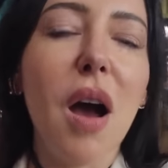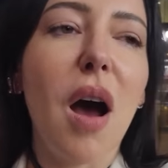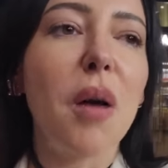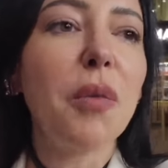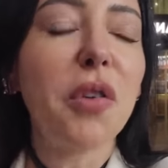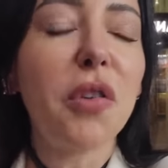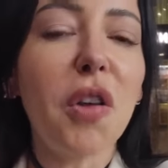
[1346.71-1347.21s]

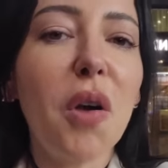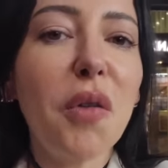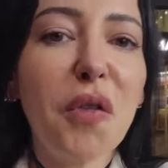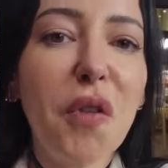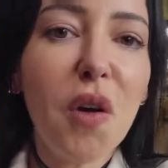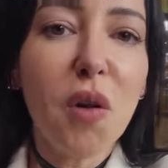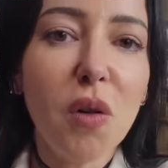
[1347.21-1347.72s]
I'm so
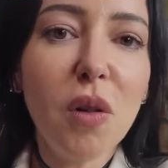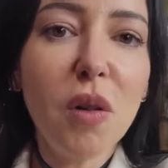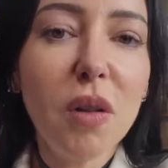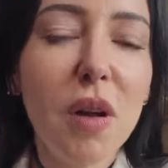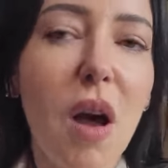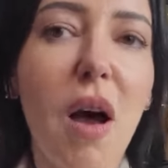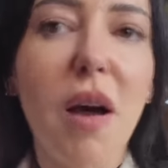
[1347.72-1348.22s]
full.
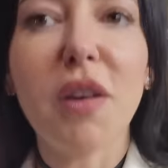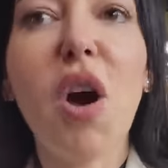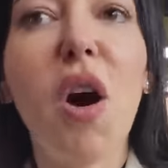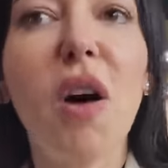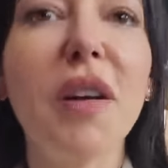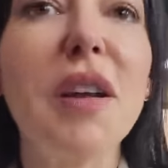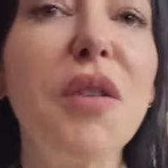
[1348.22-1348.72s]
I
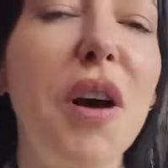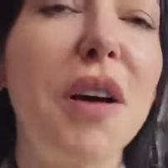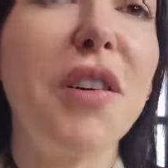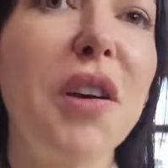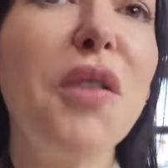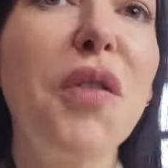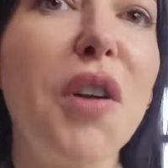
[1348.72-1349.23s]
can't eat. I
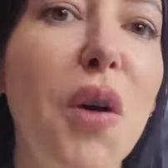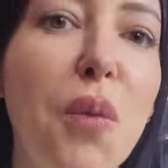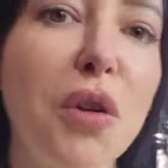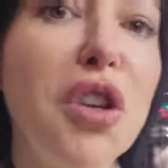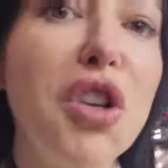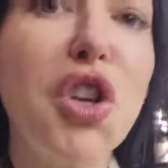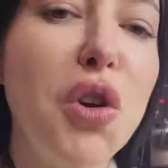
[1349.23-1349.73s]
don't even know
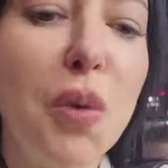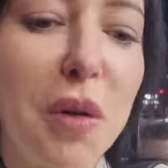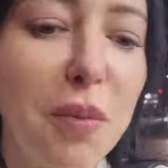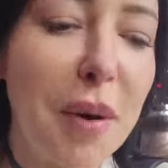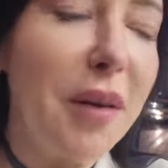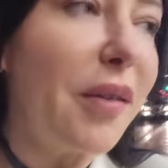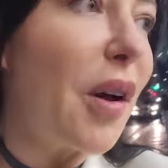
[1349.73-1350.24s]
what to do
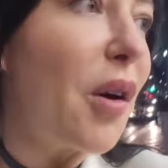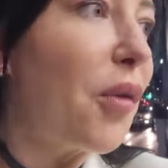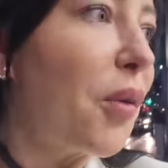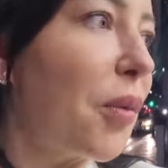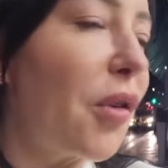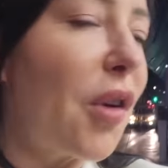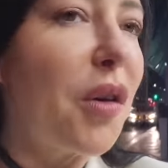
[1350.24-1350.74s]
with myself.
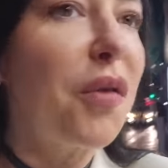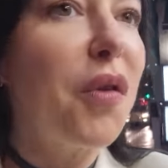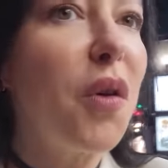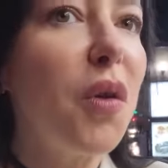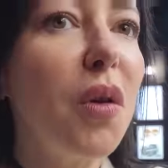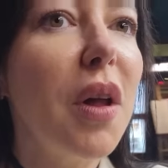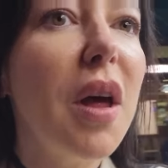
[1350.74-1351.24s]
I'm so
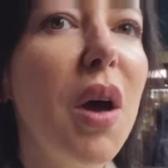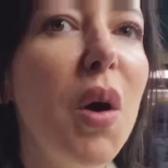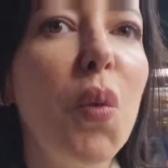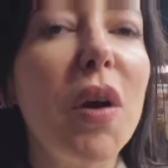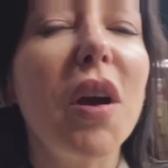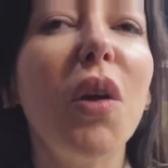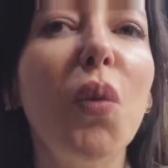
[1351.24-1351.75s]
full.
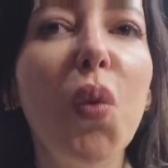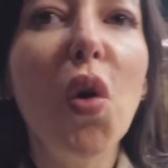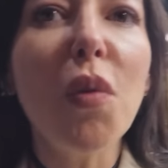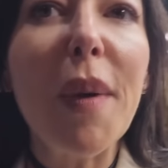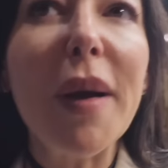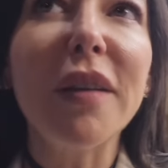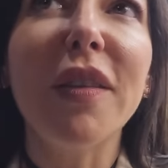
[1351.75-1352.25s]
We're going to
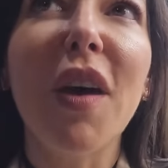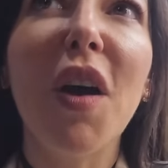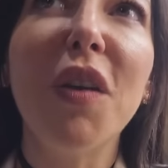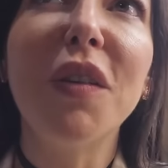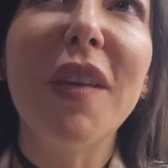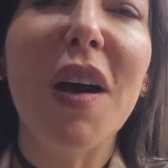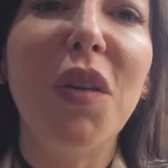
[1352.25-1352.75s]
walk back to the
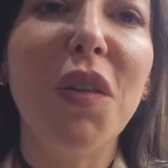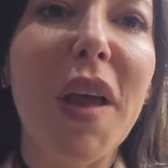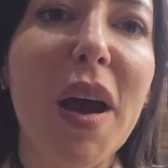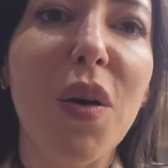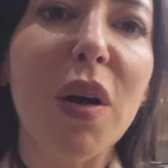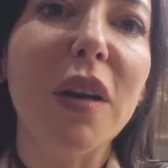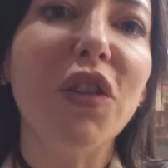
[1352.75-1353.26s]
hotel
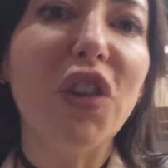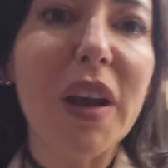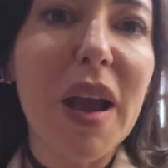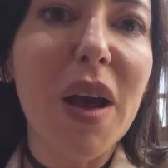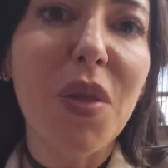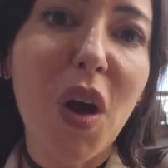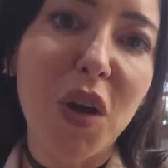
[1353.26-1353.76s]
now and
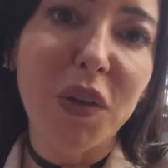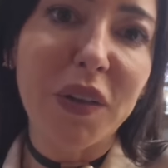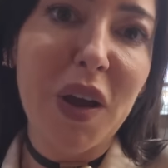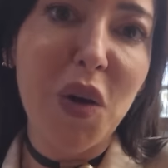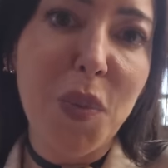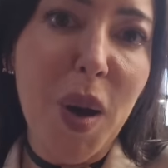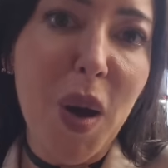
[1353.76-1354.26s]
check out the
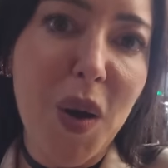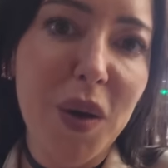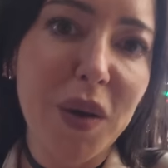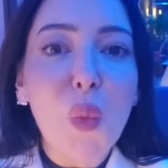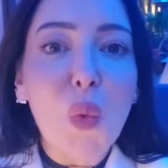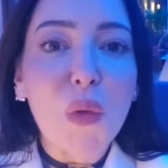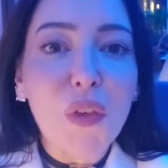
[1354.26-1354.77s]
hotel bar.
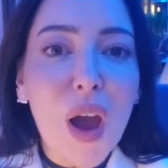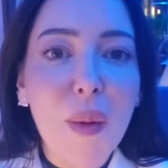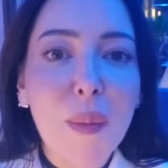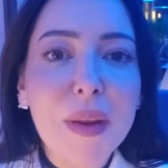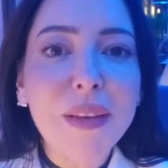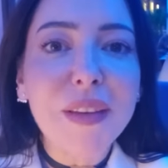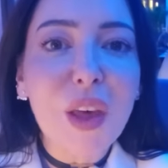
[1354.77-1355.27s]
We've
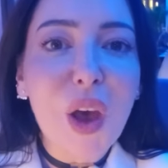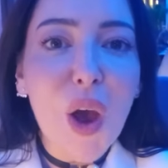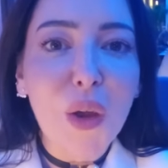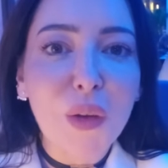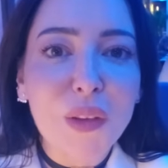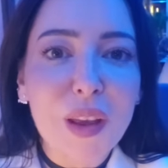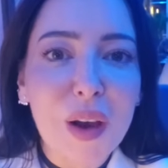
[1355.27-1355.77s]
come into the
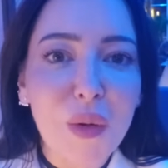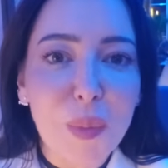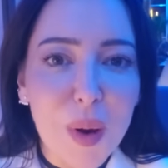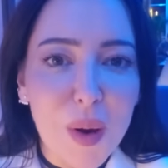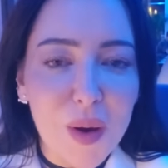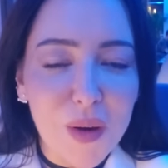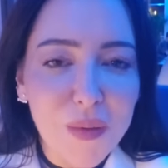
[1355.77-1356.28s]
hotel
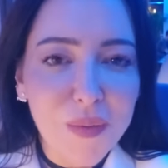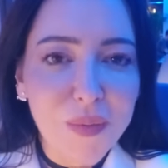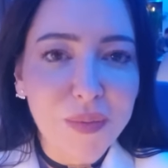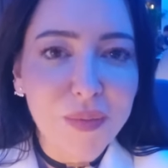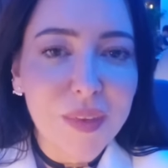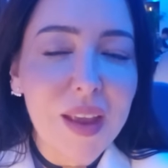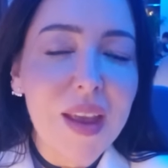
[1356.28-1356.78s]
bar
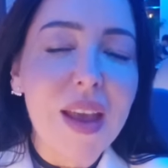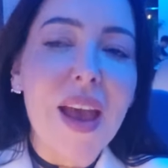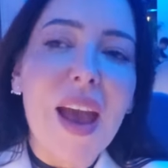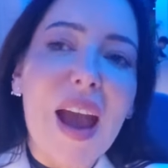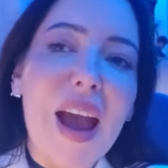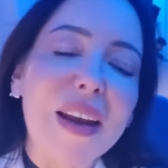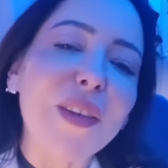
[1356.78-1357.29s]

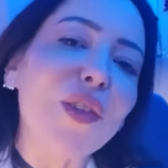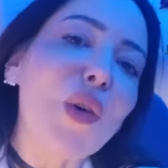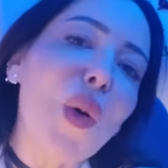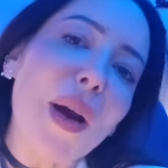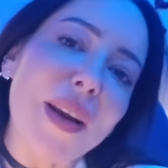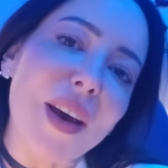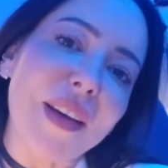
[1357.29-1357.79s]
and it's
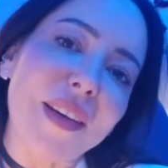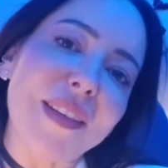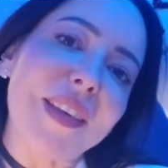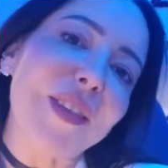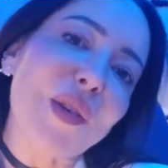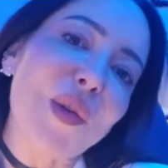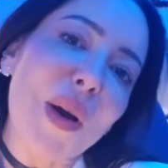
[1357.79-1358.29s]
quite nice.
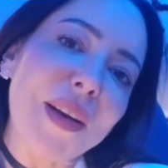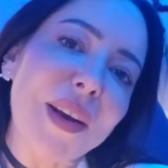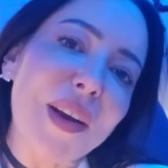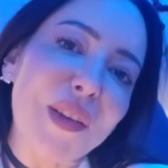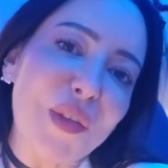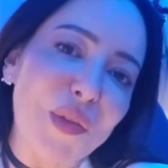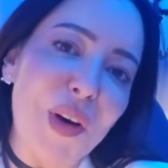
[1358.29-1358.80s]
There's quite a
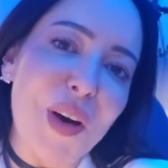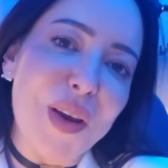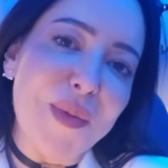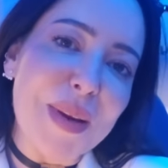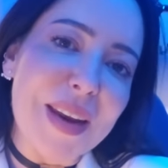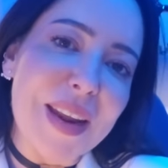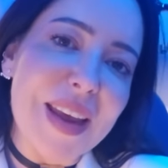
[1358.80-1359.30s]
nice
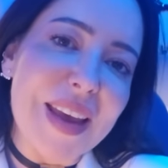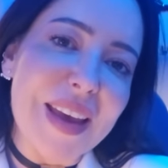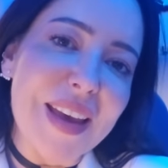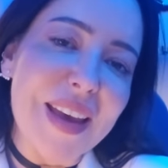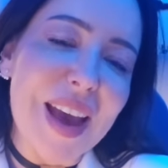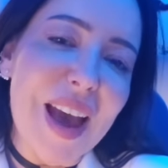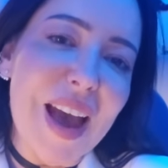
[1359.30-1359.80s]
vibe in
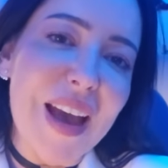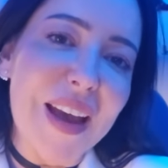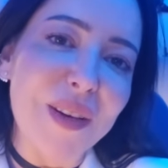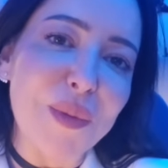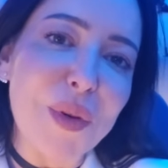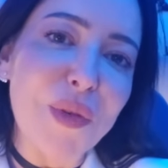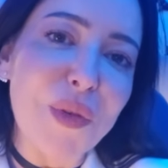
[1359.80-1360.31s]
here
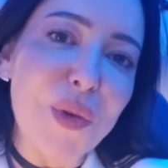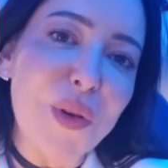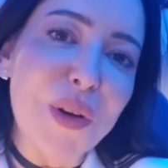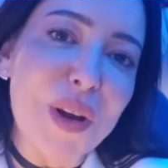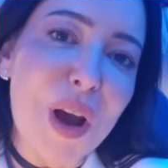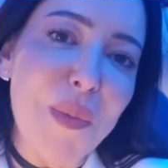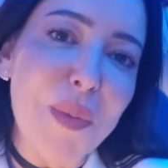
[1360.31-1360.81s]
and we've
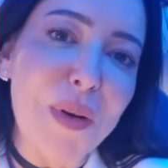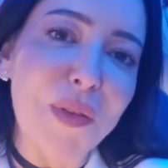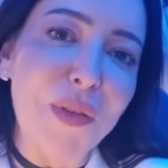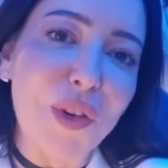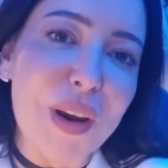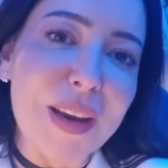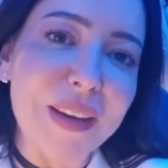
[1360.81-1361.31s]
ordered a couple
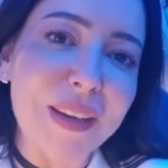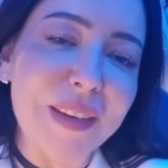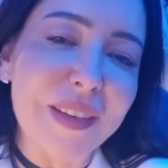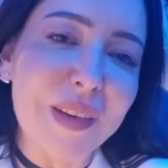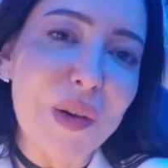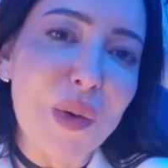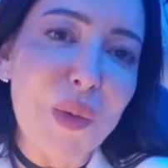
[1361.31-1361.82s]
of
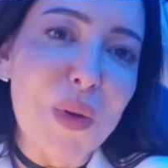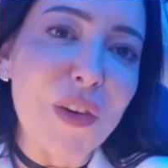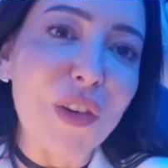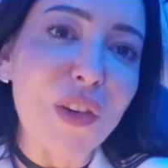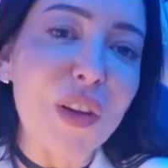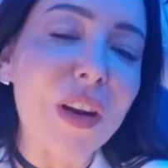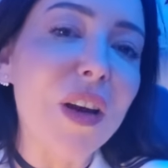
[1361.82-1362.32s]
drinks. We're
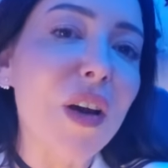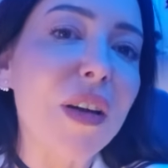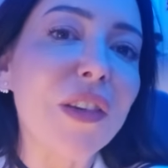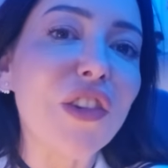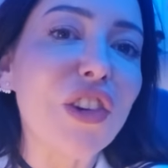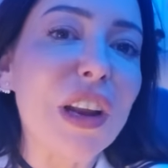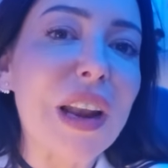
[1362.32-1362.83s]
just going to go
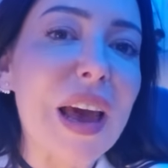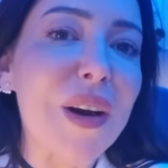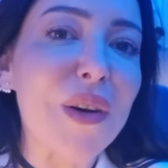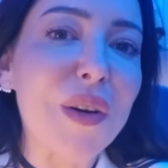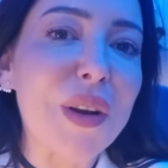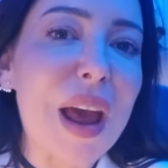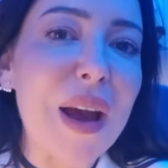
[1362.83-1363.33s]
and chill
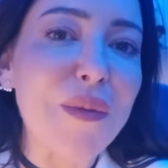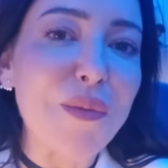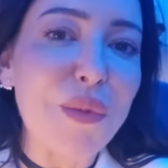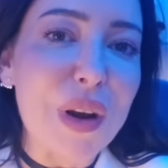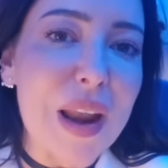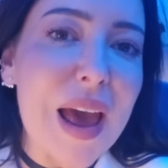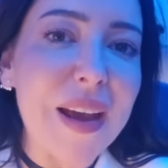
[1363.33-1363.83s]
out and
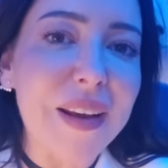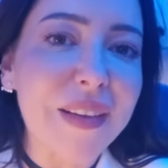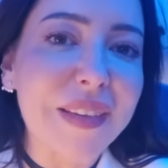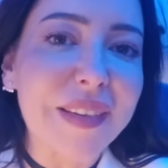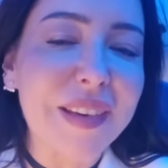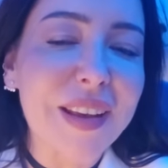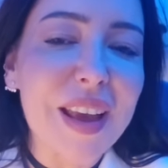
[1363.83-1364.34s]

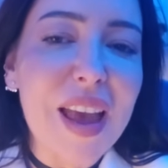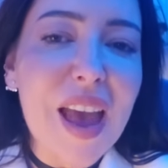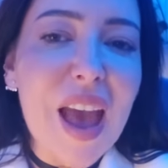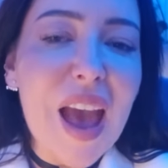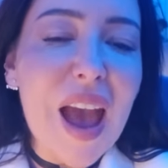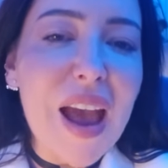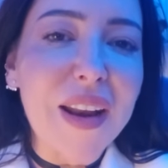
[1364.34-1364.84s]
relax.
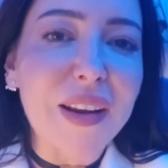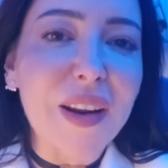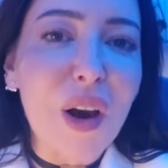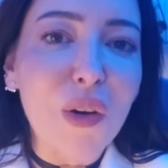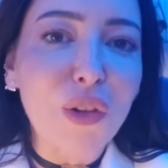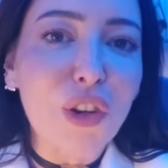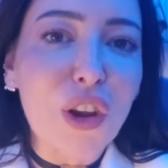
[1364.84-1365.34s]
And
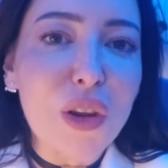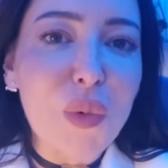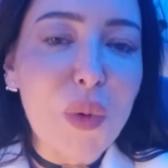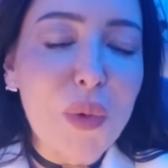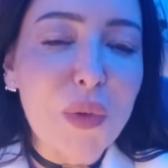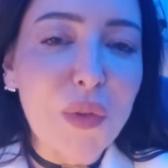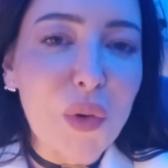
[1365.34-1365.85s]
I'll show you
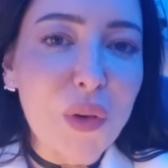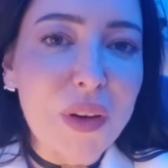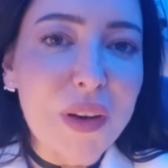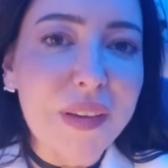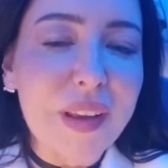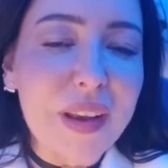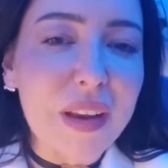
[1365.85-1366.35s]
what we've ordered in
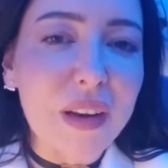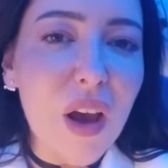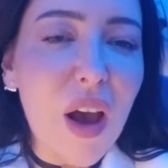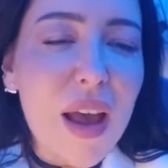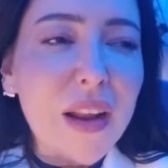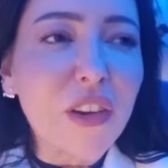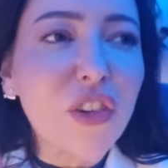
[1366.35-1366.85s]
a second.
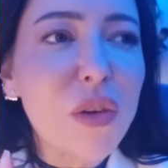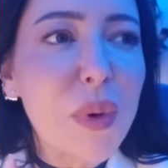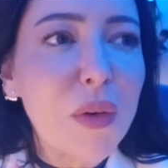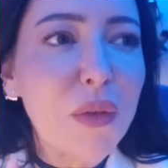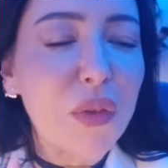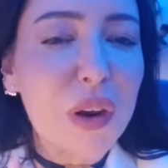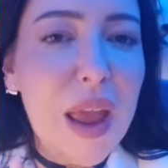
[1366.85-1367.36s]
I actually
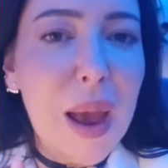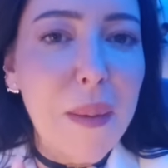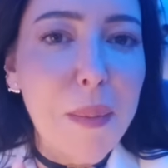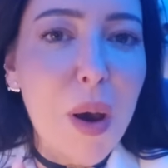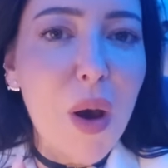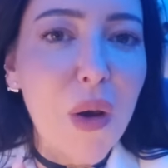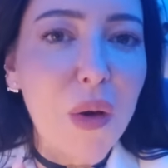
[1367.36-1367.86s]
went for a
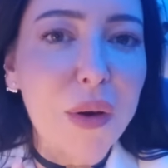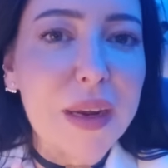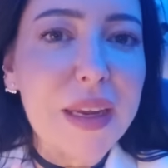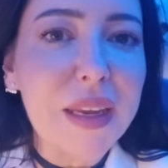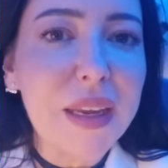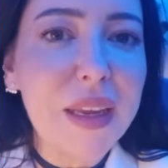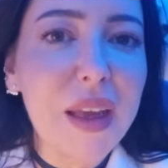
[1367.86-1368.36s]

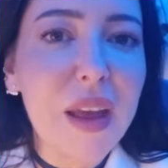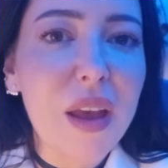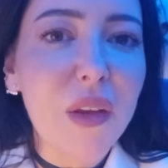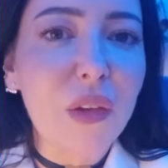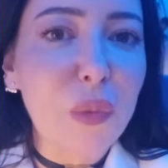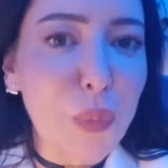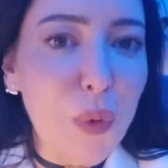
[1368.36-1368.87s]
Campari
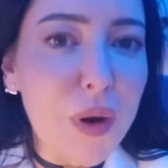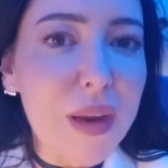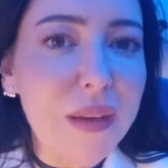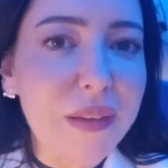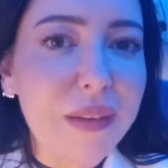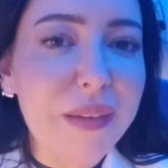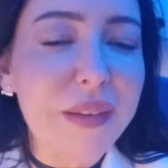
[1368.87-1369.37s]

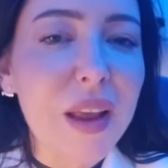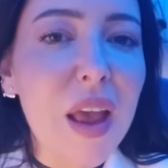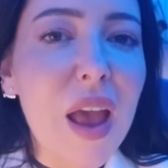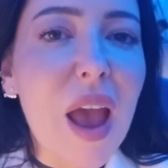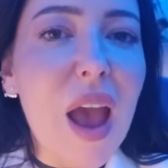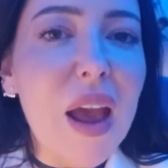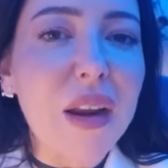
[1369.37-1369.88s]
spritz
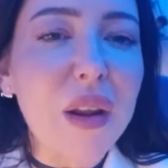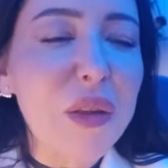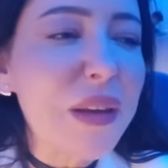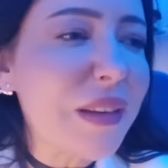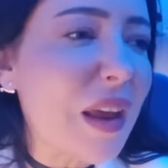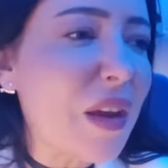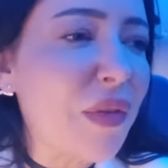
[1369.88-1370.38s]
and I
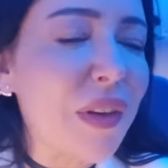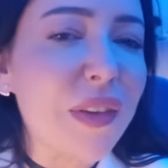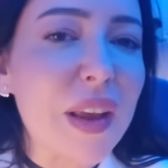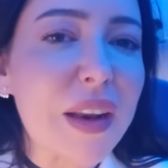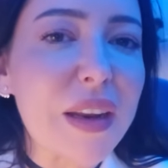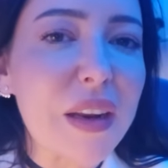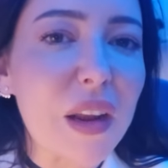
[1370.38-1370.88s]
think David's
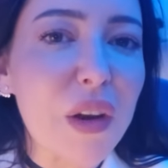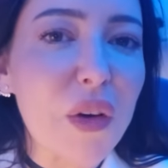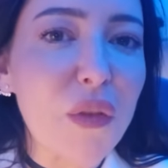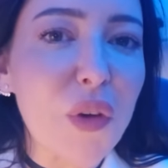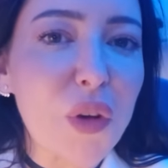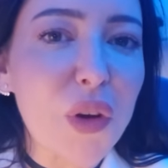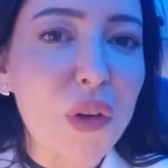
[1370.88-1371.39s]
getting like a
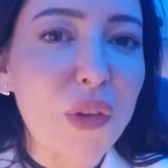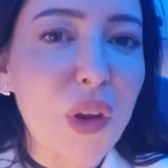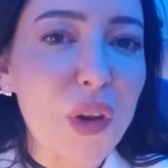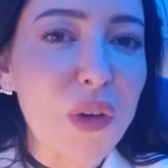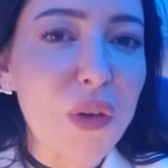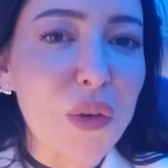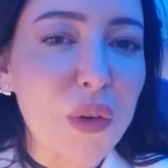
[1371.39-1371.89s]
vodka
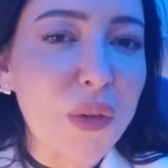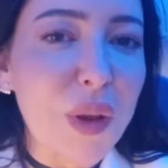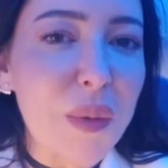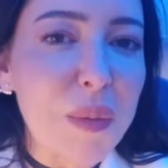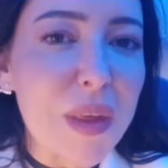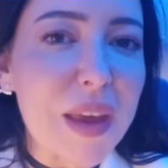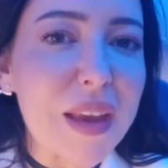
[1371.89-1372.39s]
soda or
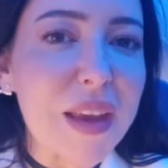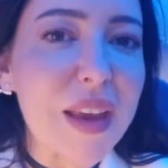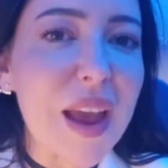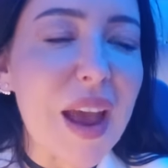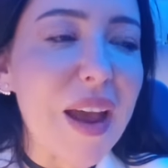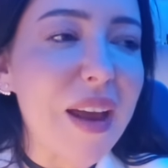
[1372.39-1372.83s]
something. And